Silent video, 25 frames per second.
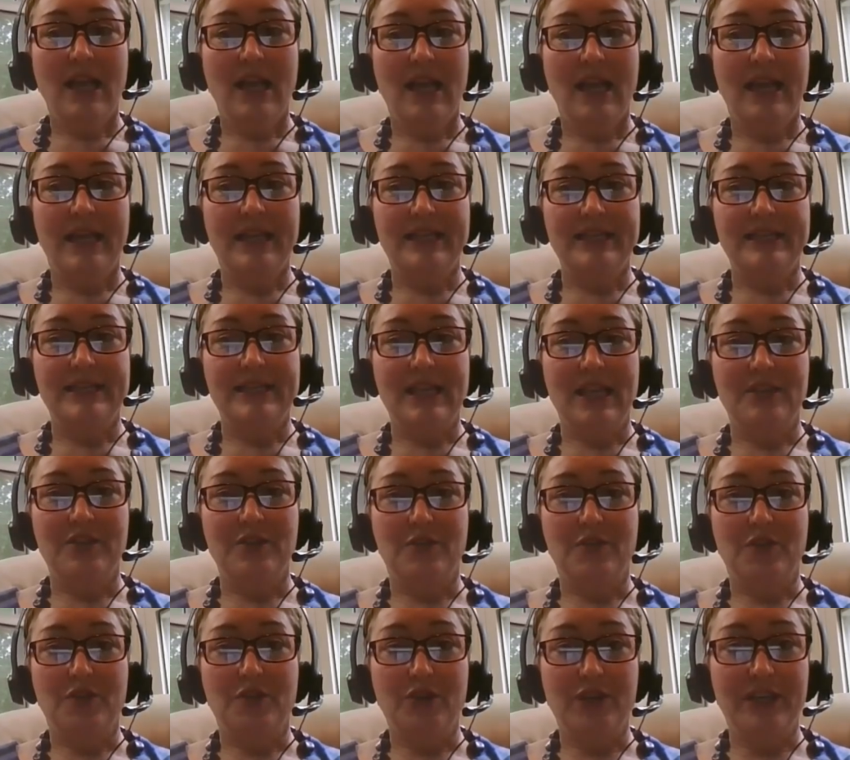And it said
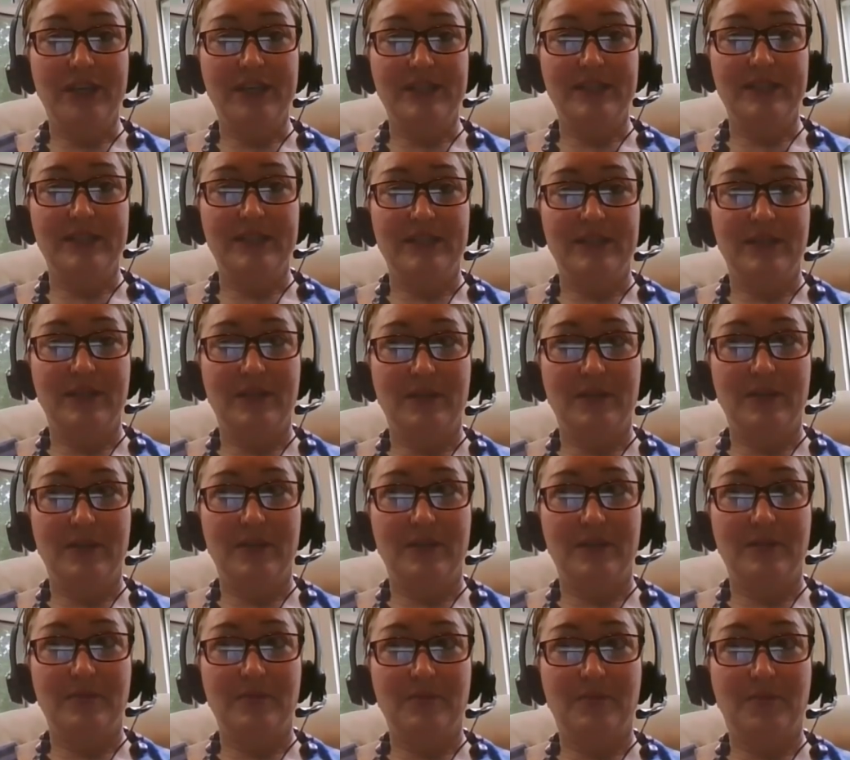you couldn't,
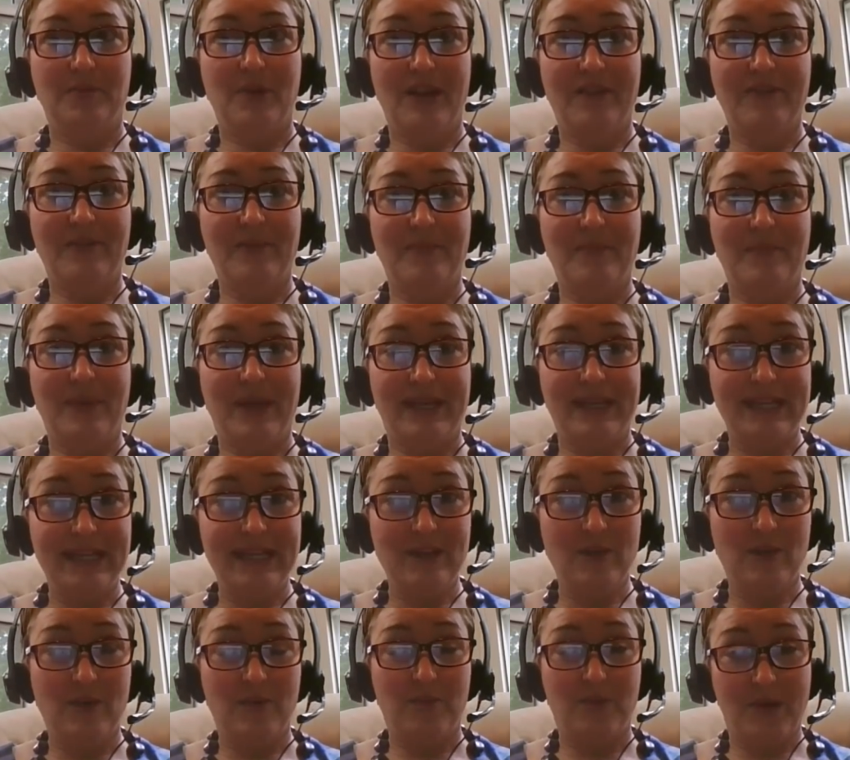private
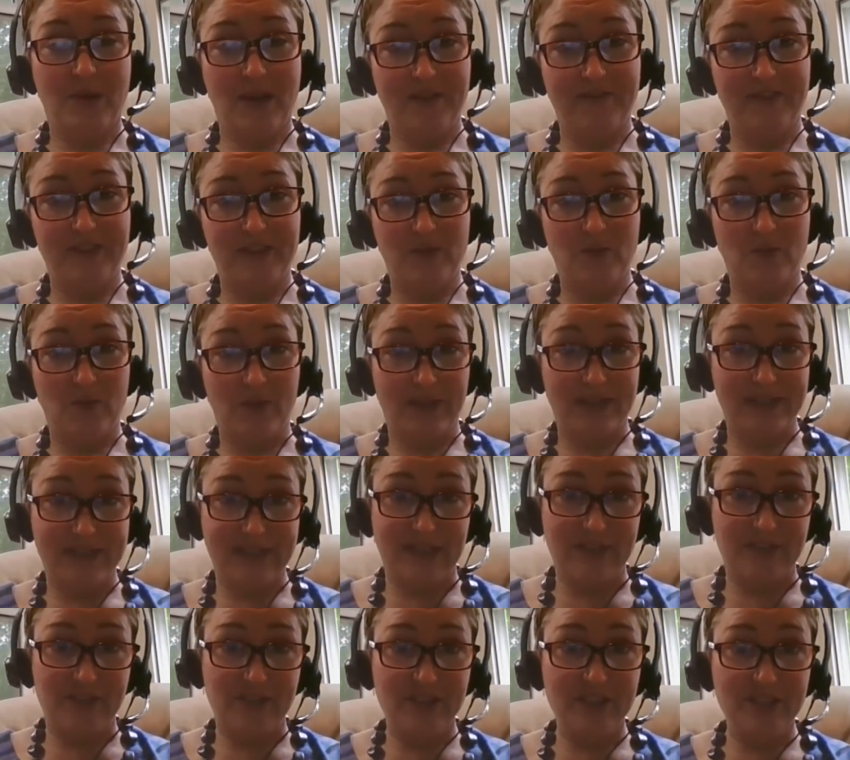money or private
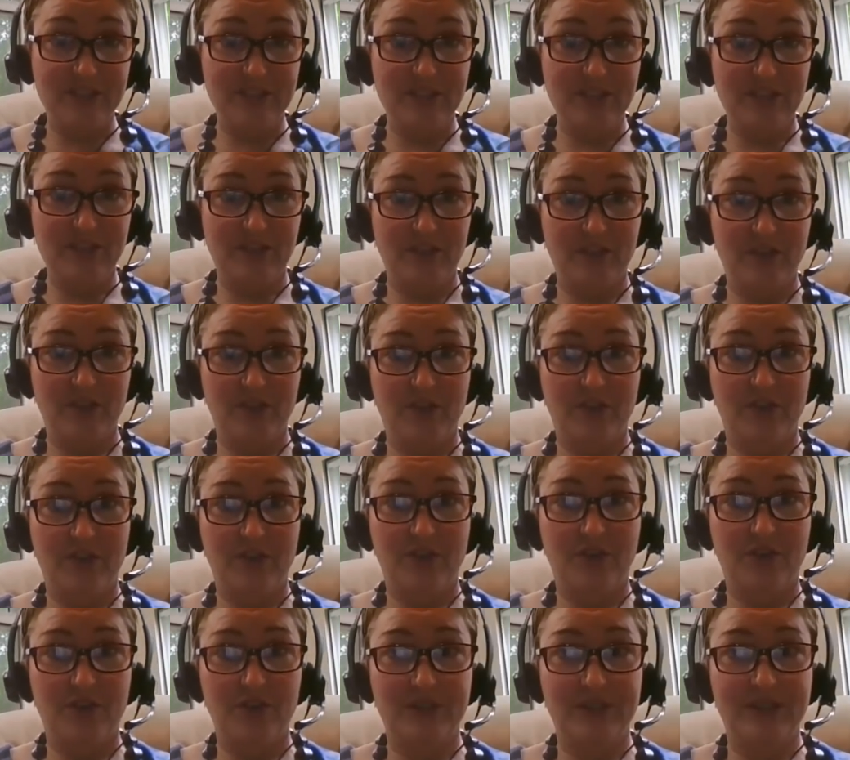organizations
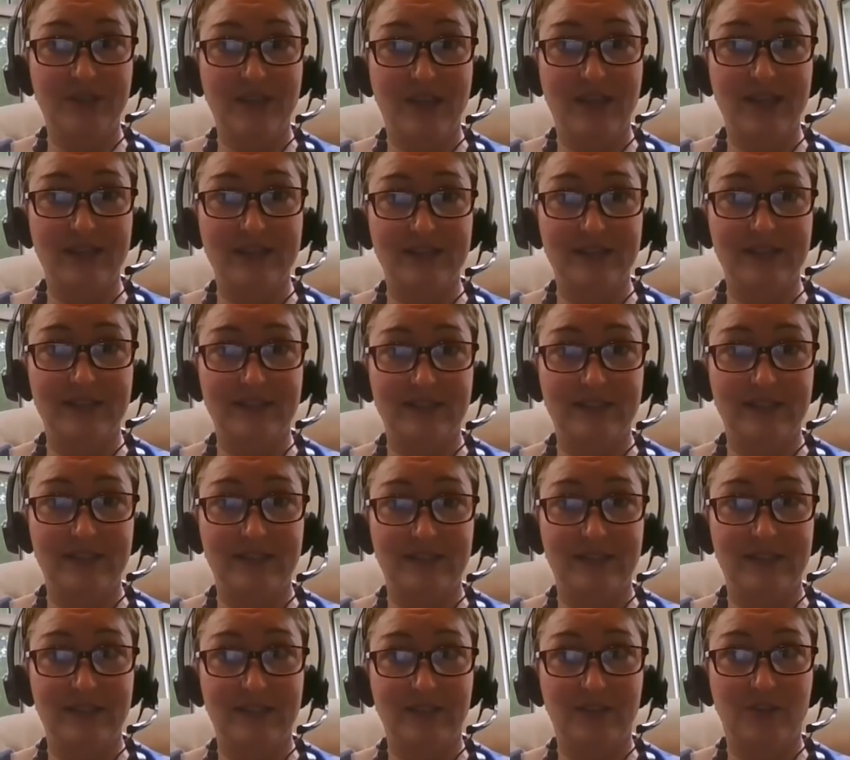could not
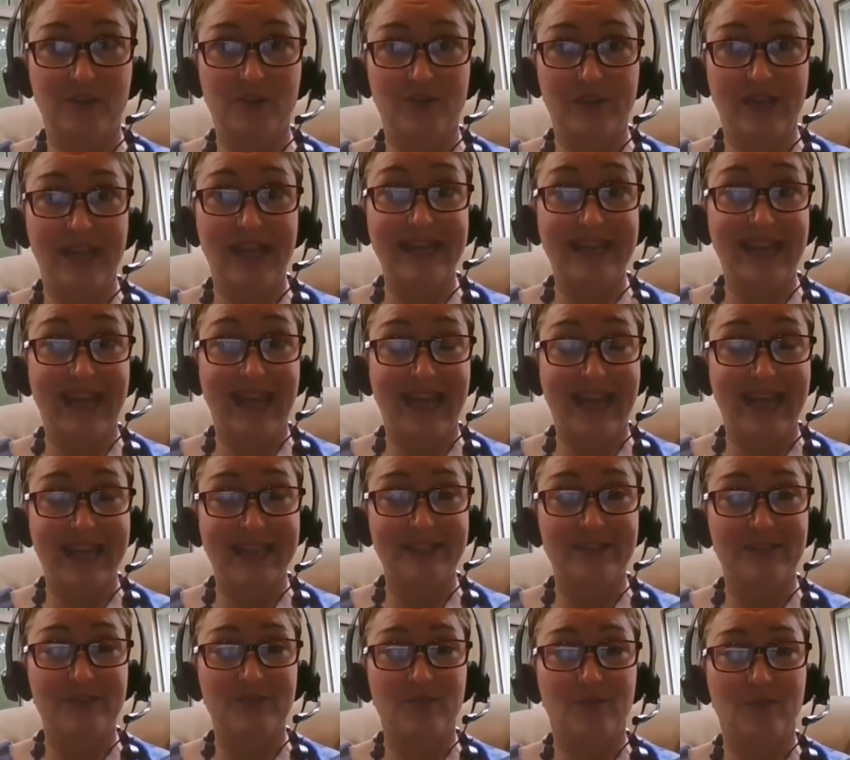create
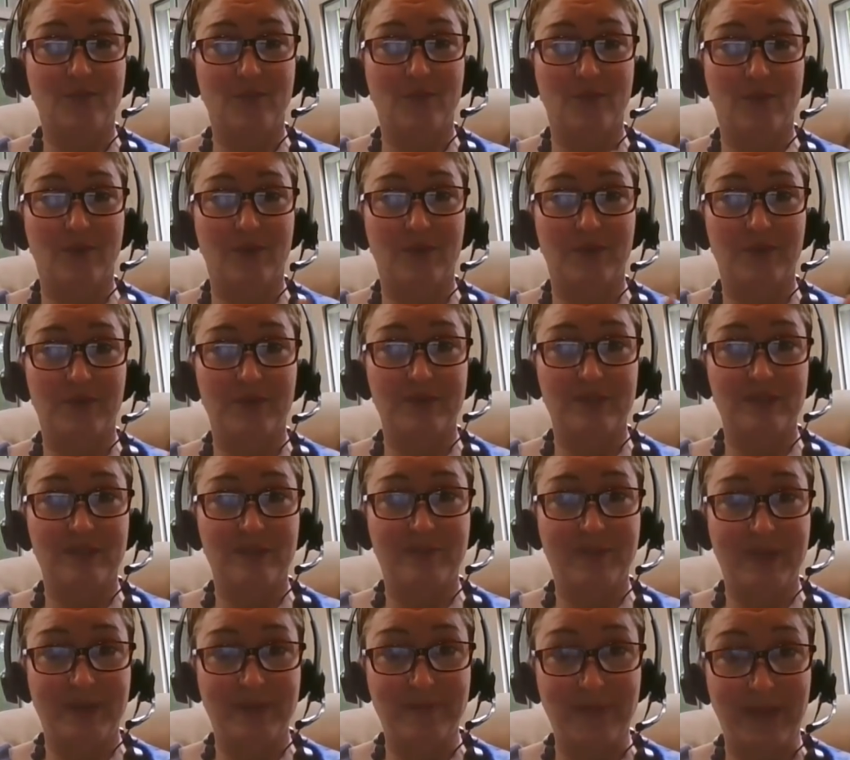ads or
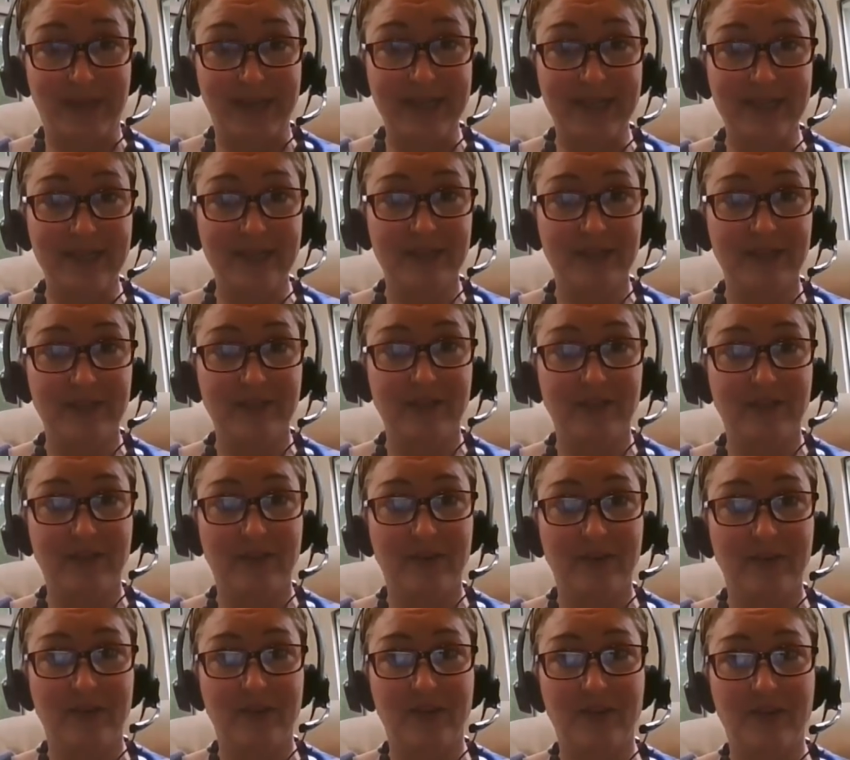spend money
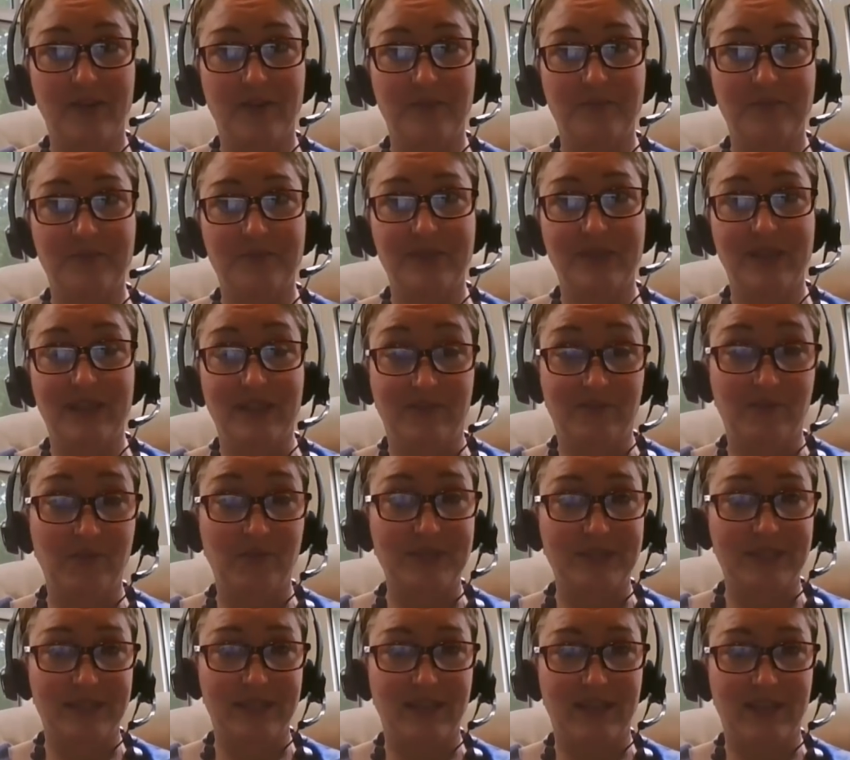to
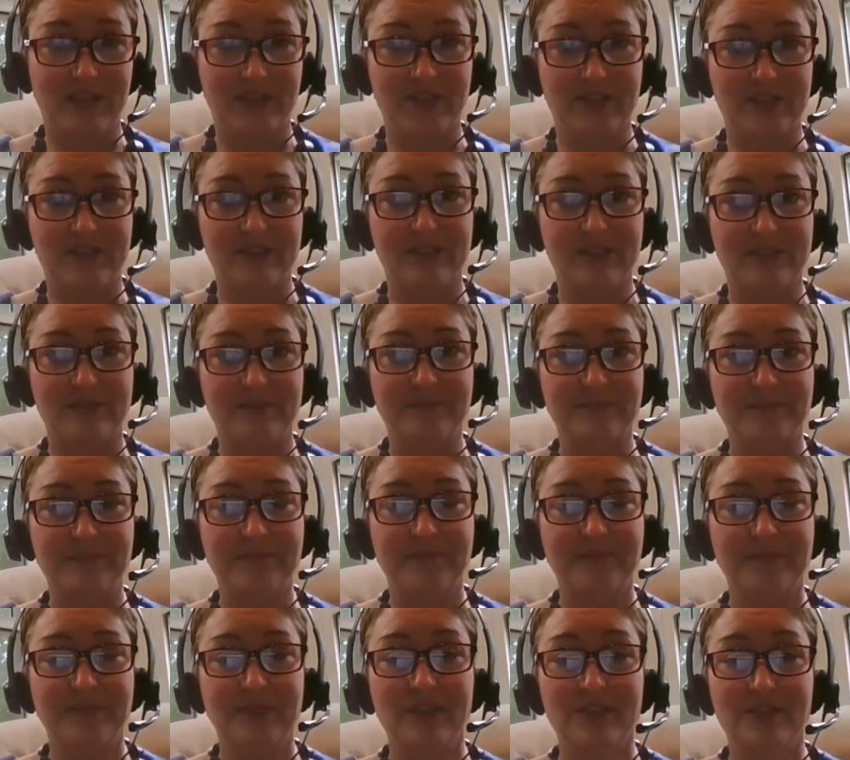influence elections
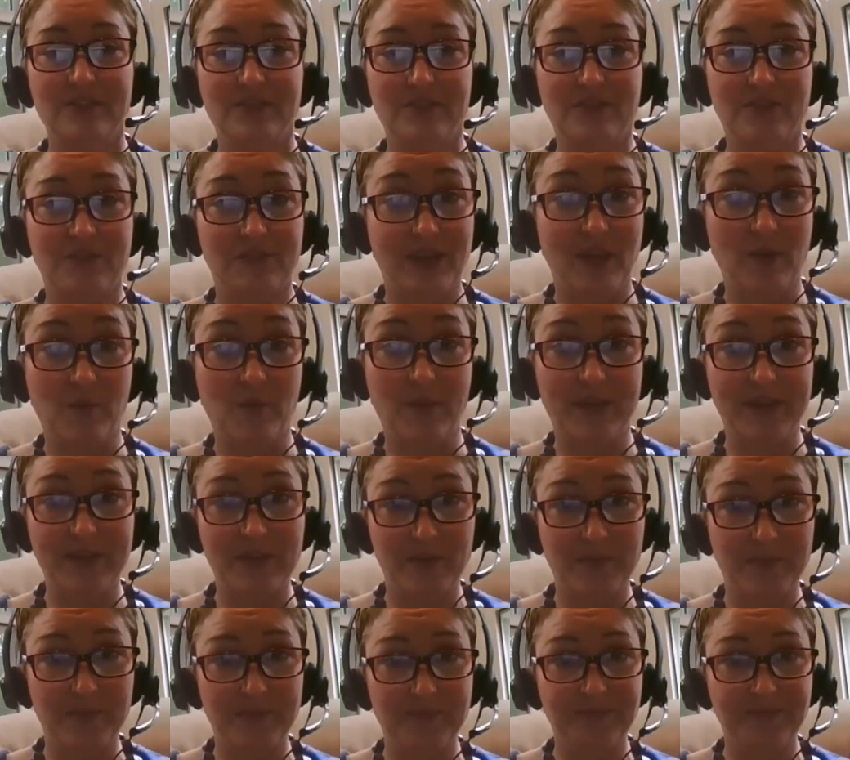during that window.